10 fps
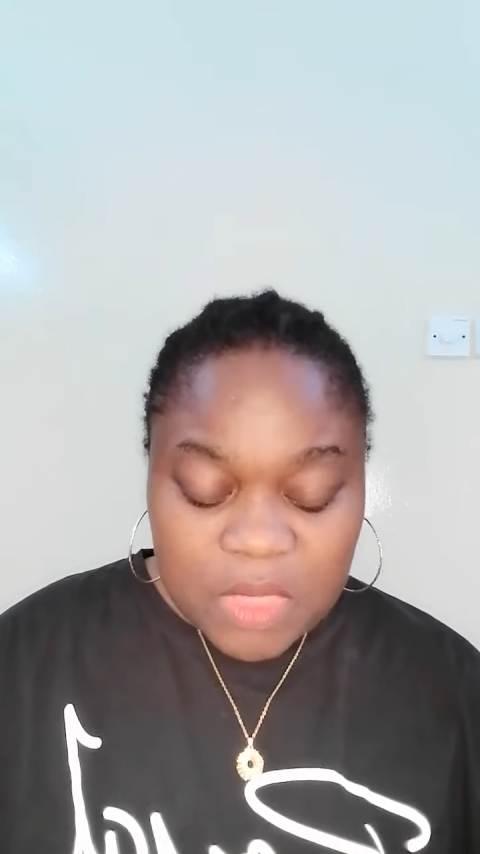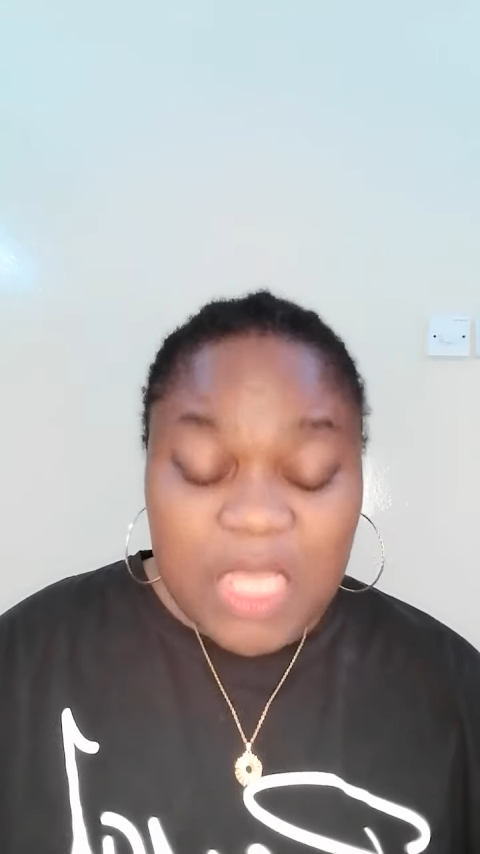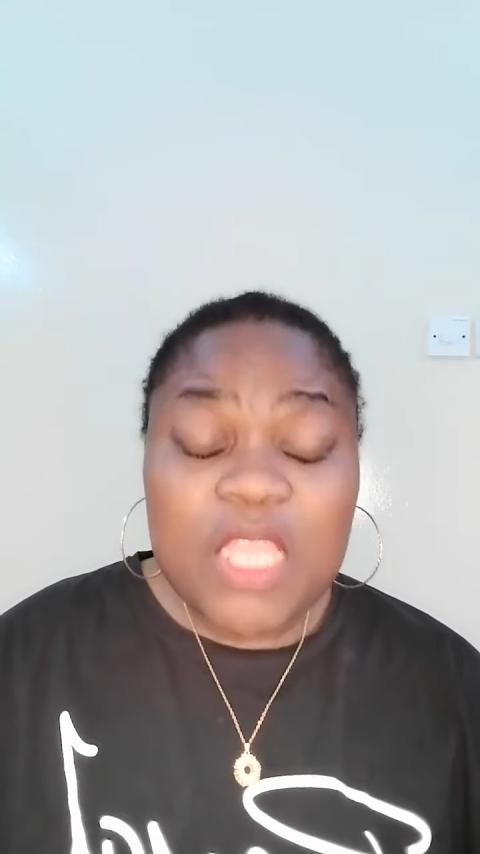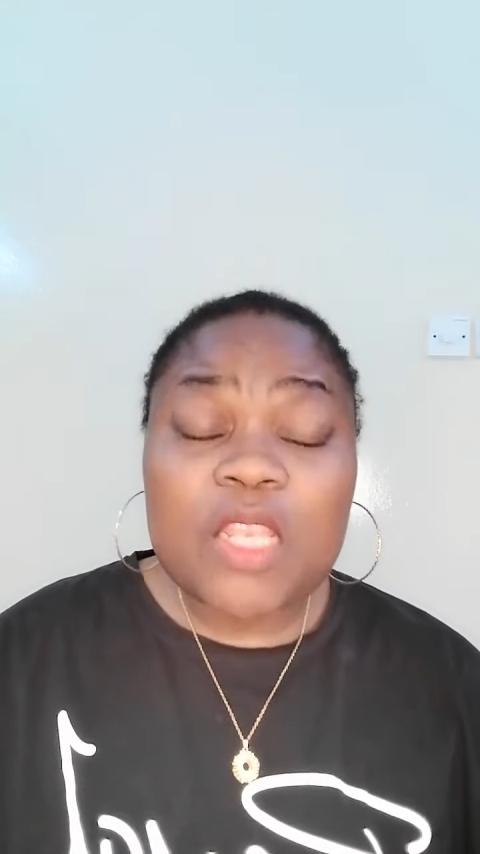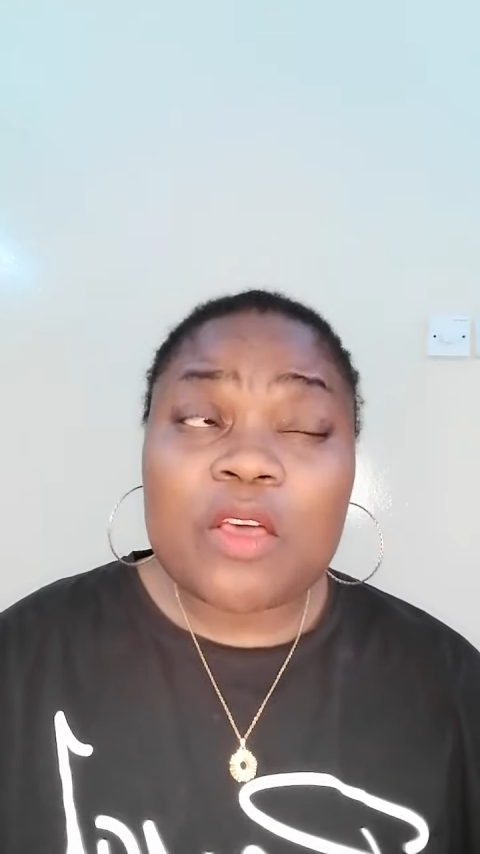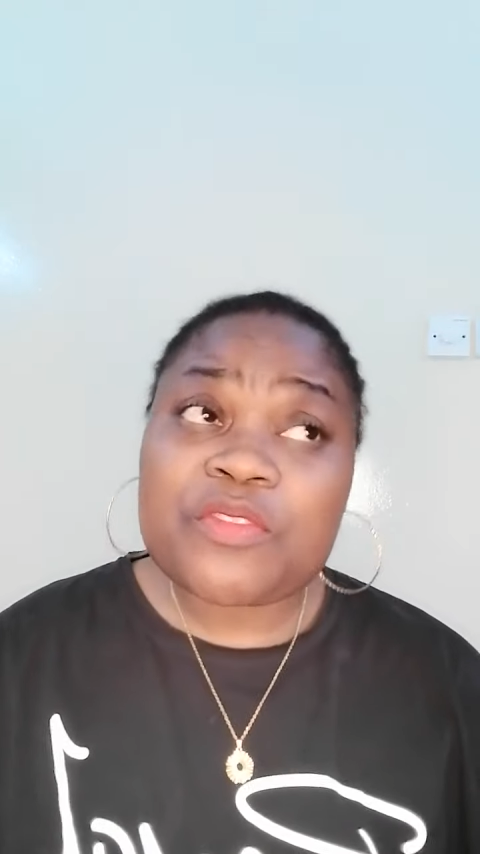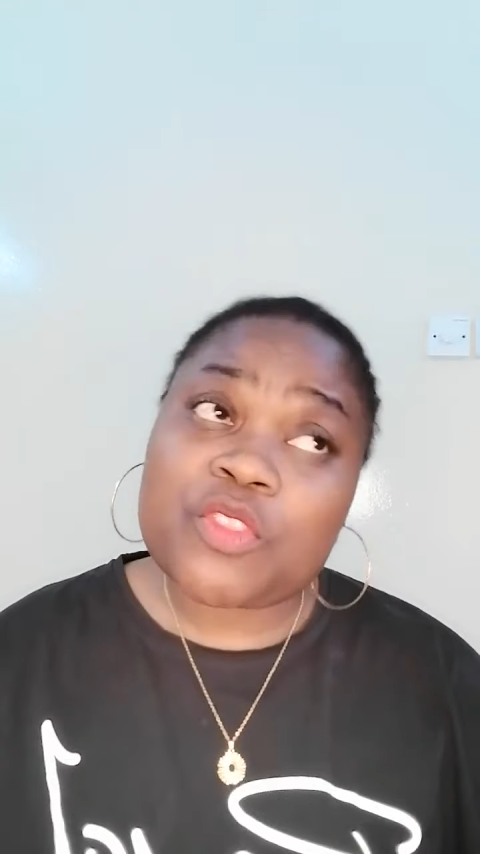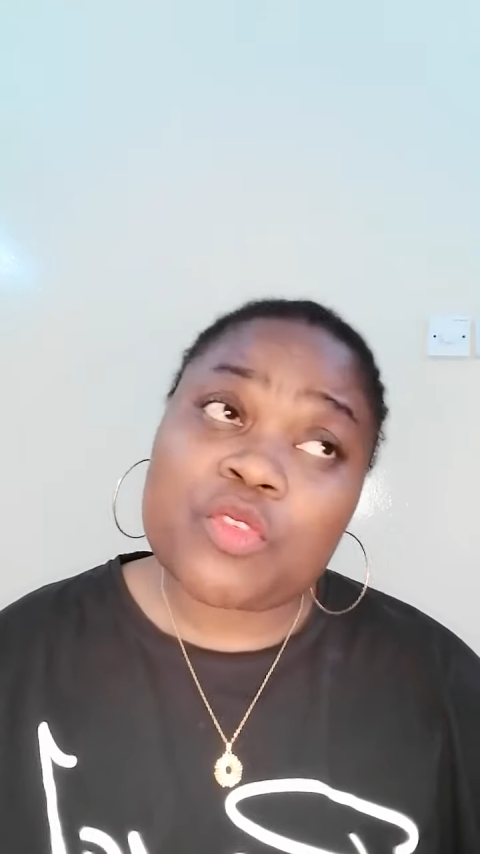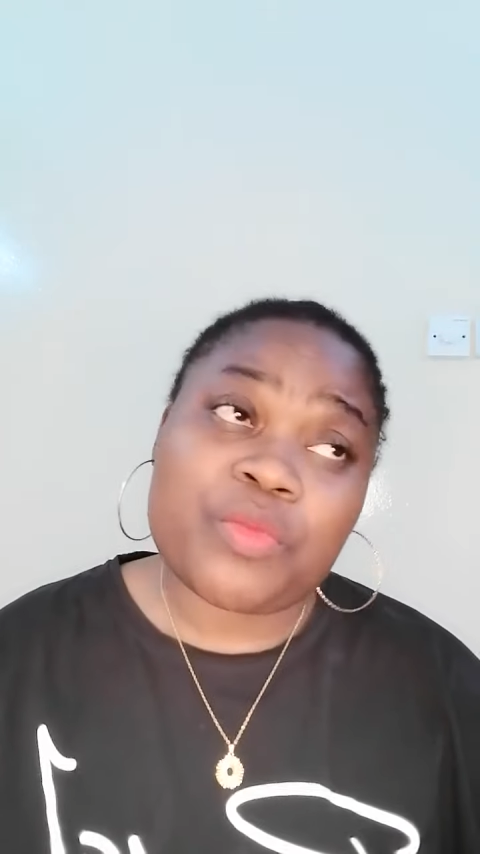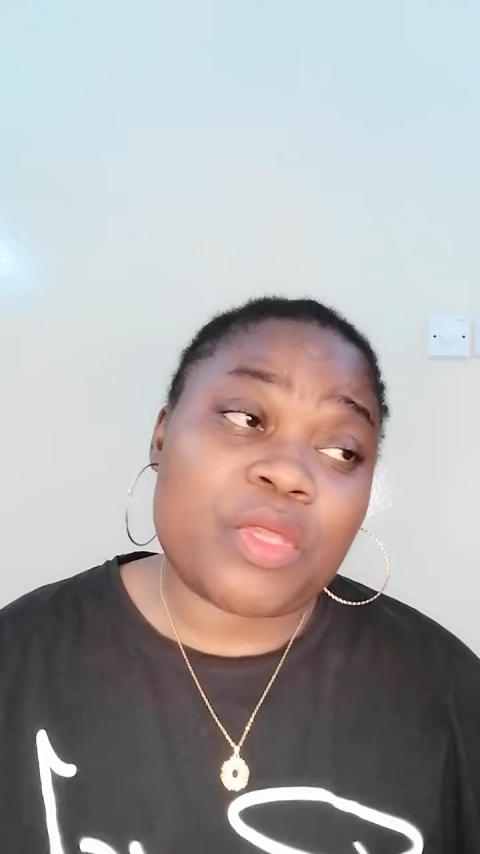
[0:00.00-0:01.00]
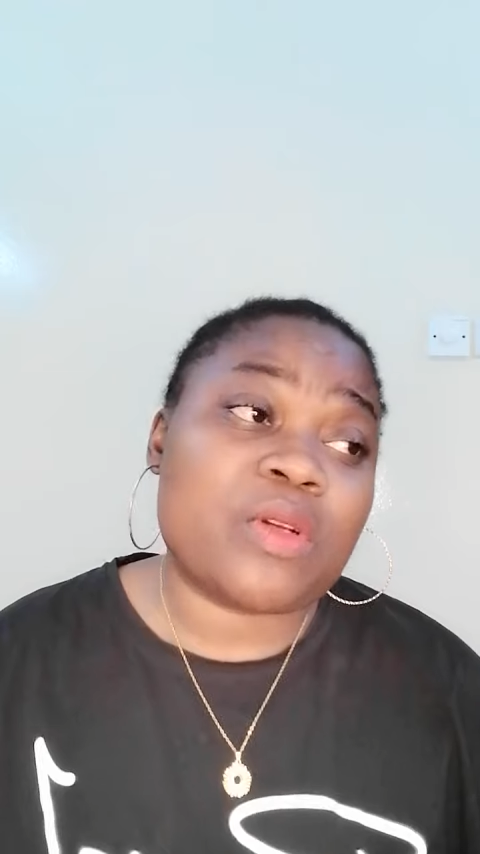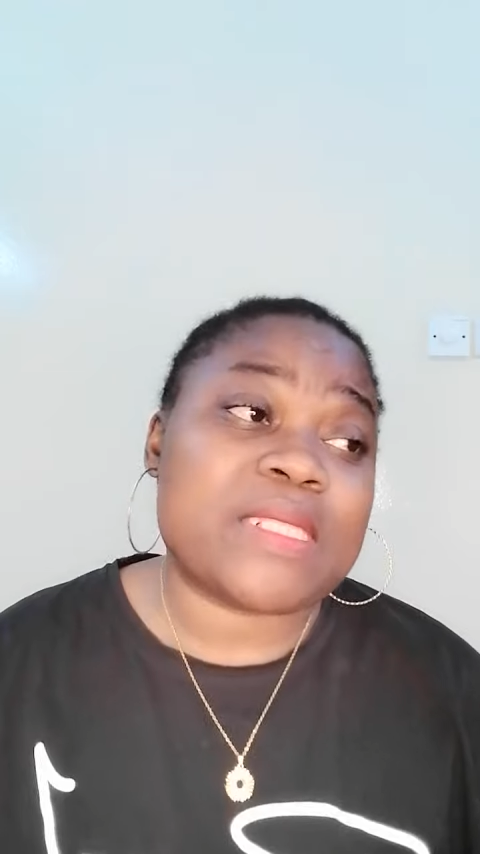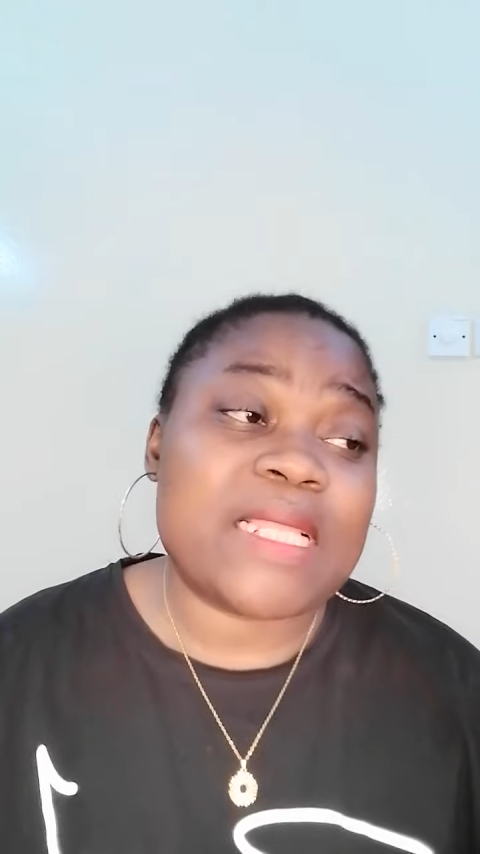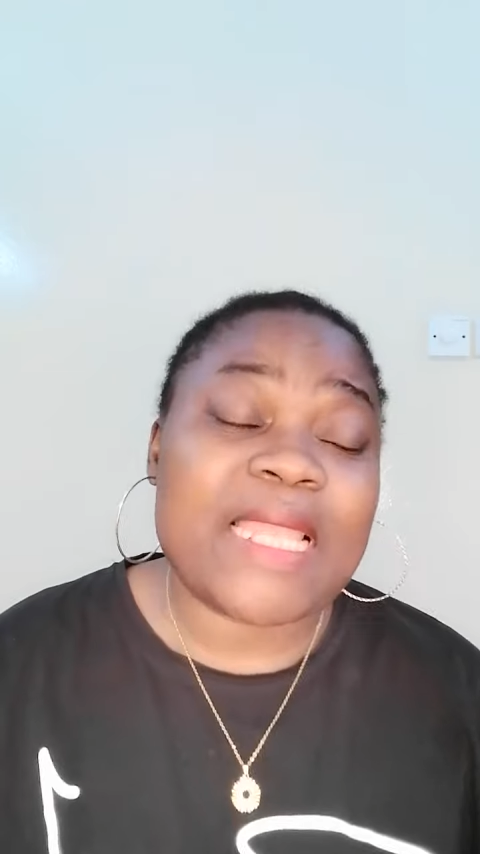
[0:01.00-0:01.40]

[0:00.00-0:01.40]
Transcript: he loves you because he